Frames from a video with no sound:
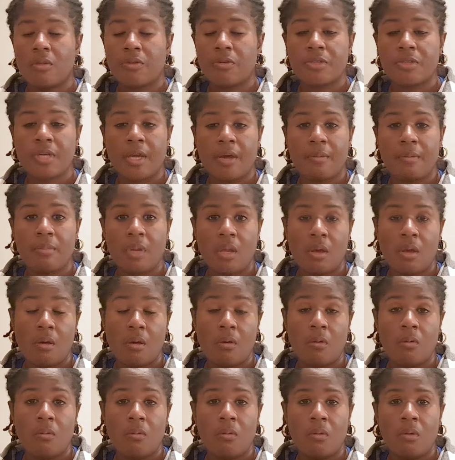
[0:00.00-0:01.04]
or
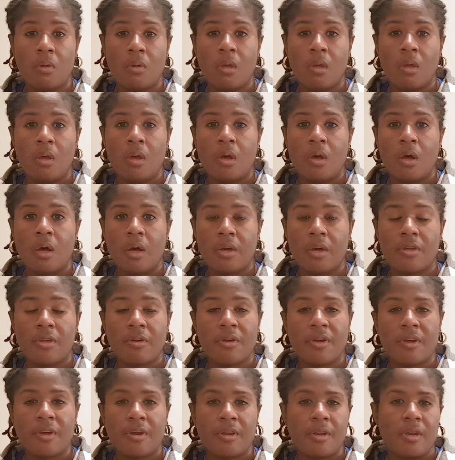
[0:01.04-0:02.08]
Tableau, uh, you're
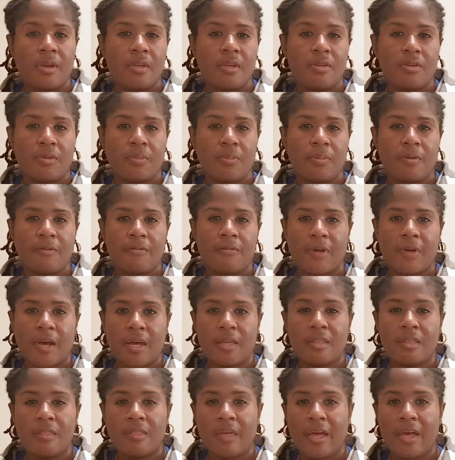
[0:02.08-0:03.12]
going to need to
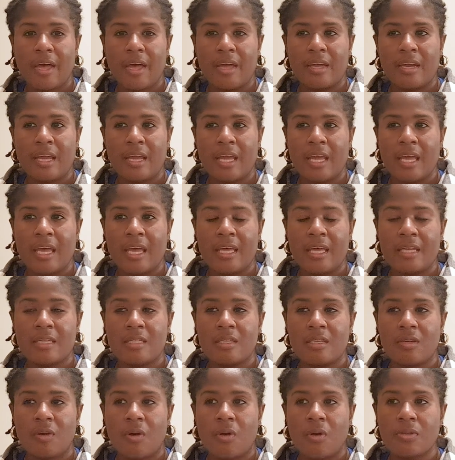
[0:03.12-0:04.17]
provide that. And
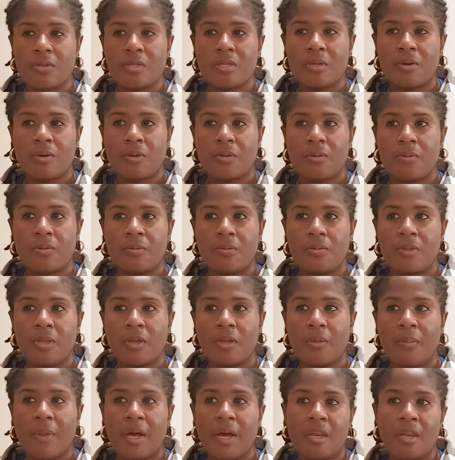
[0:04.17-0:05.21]
also,
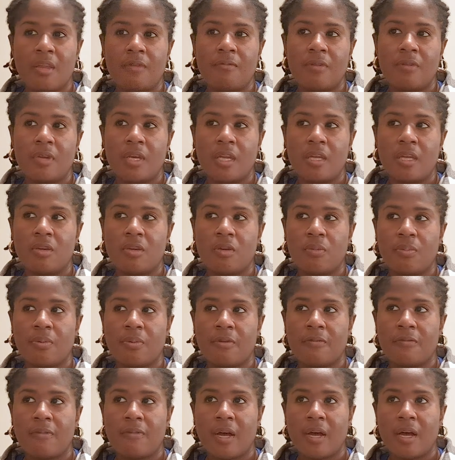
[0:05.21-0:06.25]
you might even need to
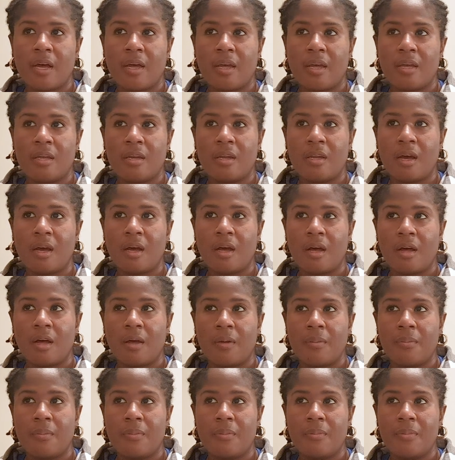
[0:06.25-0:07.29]
provide
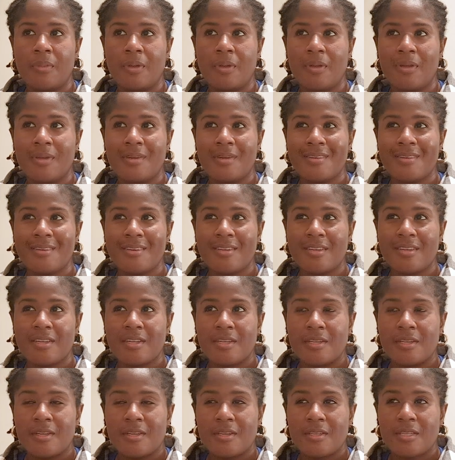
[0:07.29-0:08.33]
um,
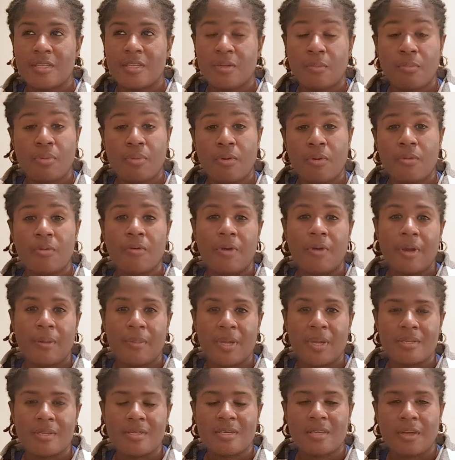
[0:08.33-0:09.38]
some
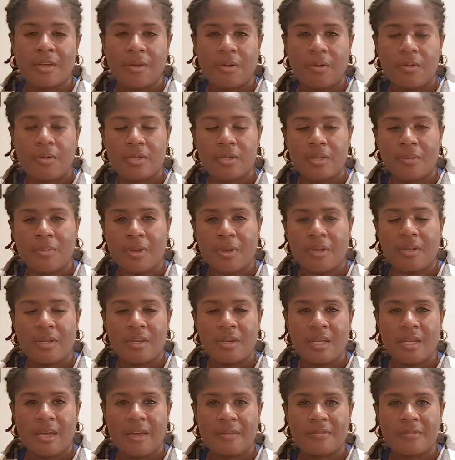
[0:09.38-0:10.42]
programming skills. You might need
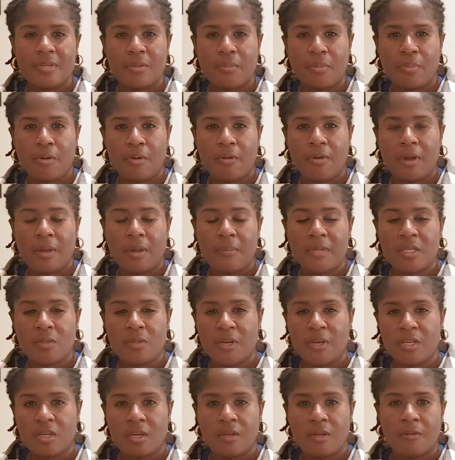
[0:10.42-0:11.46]
to have some programming,
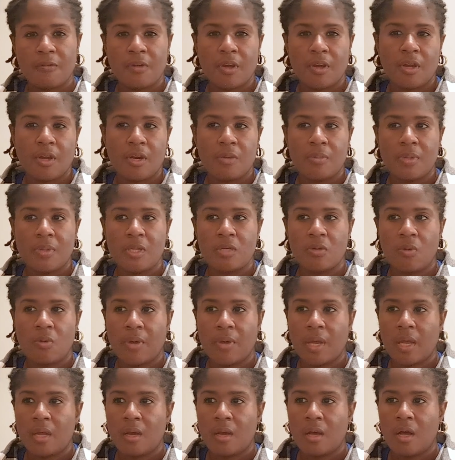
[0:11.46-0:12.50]
especially if you're going to be
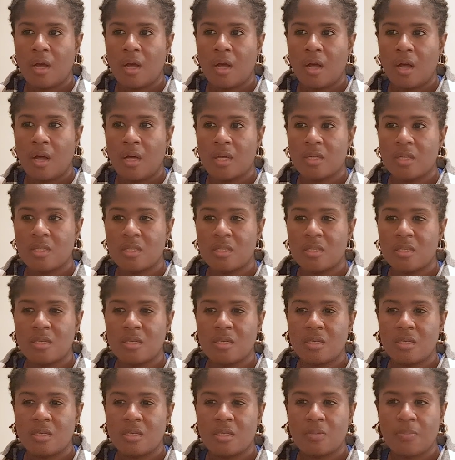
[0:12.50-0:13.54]
doing uh,
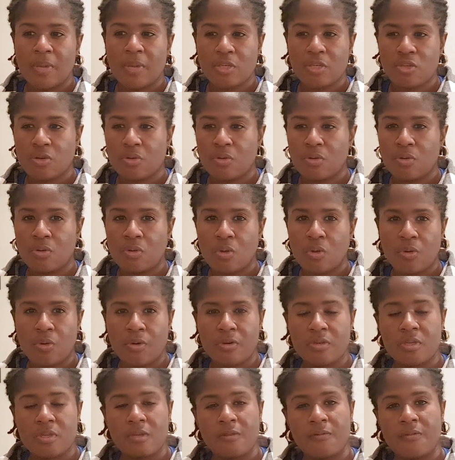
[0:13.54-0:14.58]
special or
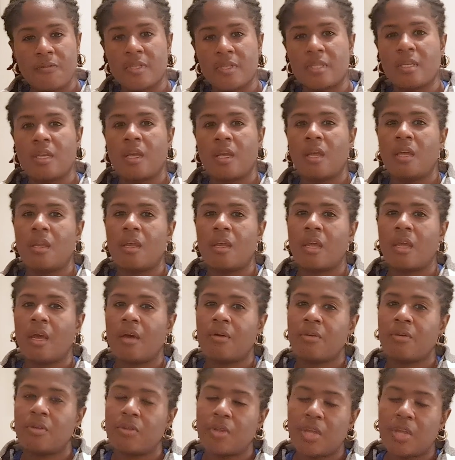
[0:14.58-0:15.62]
sophisticated
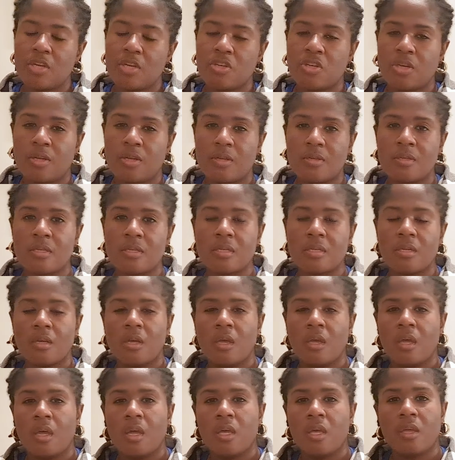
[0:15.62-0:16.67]
calculations
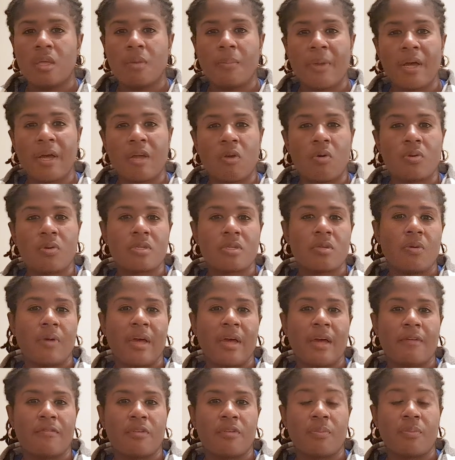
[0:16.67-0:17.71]
you might also
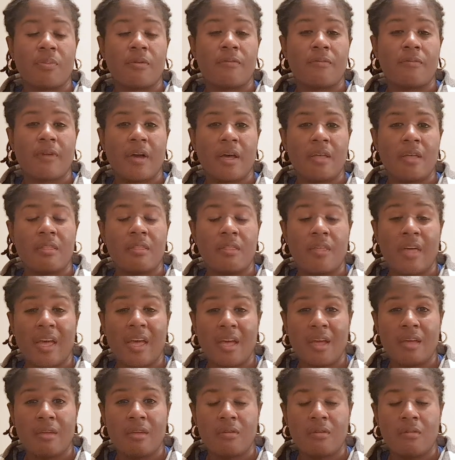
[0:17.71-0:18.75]
have to provide
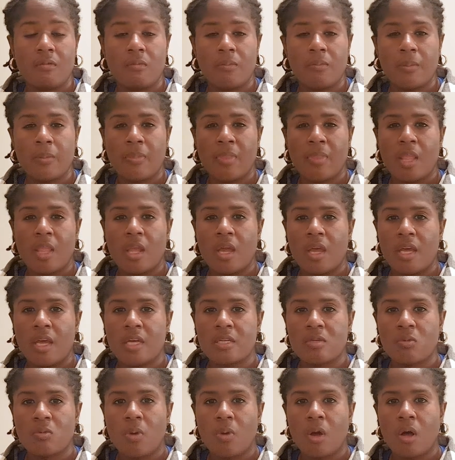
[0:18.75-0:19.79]
that
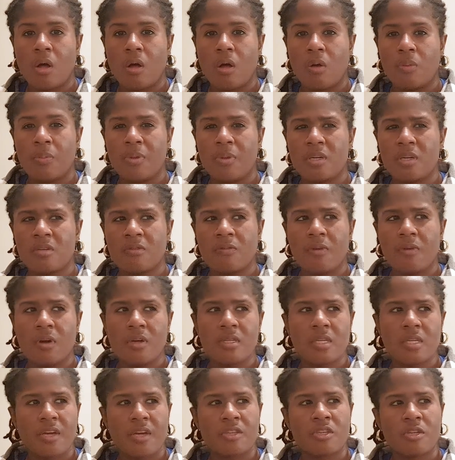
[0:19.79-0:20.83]
as well. But as far
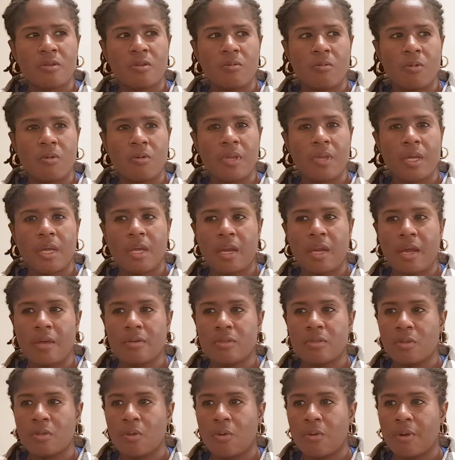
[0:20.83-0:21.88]
as actually rolling it out
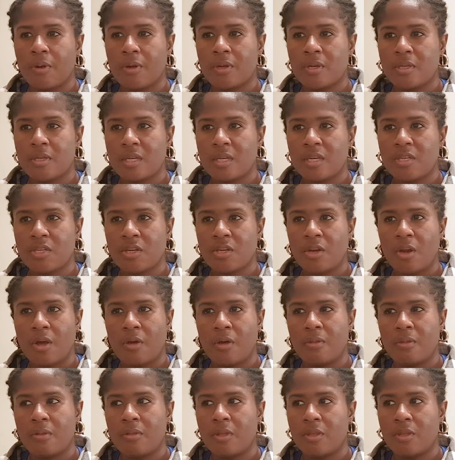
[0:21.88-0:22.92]
to the organization,
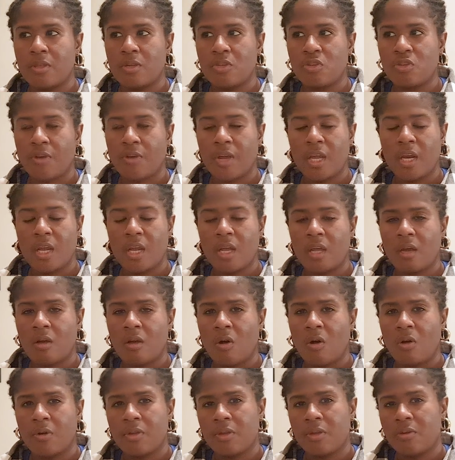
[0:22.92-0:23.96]
other than the training,
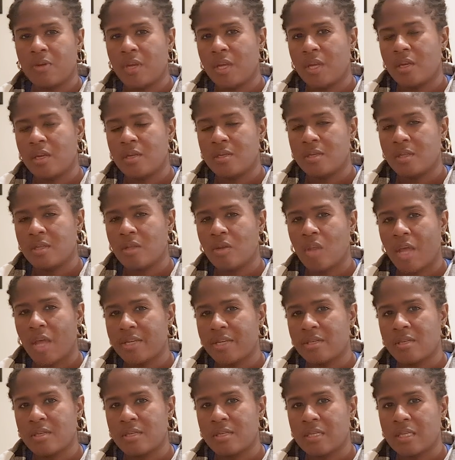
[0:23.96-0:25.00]
all you need is the
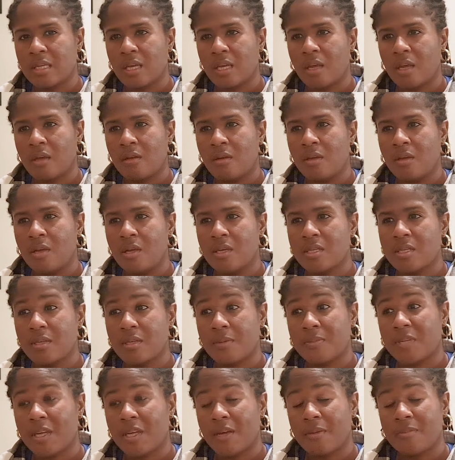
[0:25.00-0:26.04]
licensing.
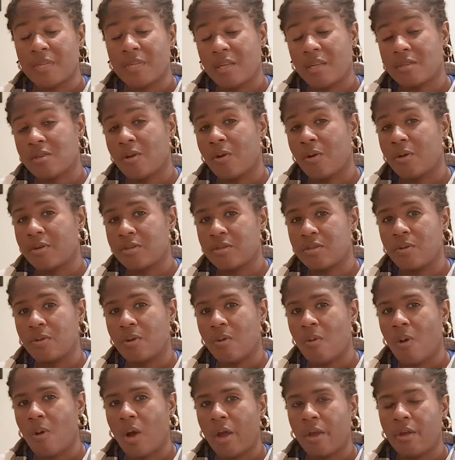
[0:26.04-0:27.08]
Sometimes that's hard to
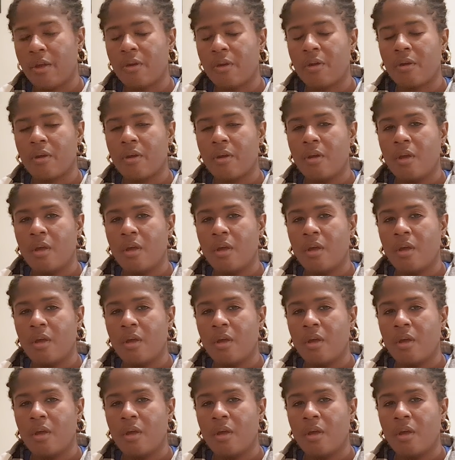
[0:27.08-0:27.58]
acquire,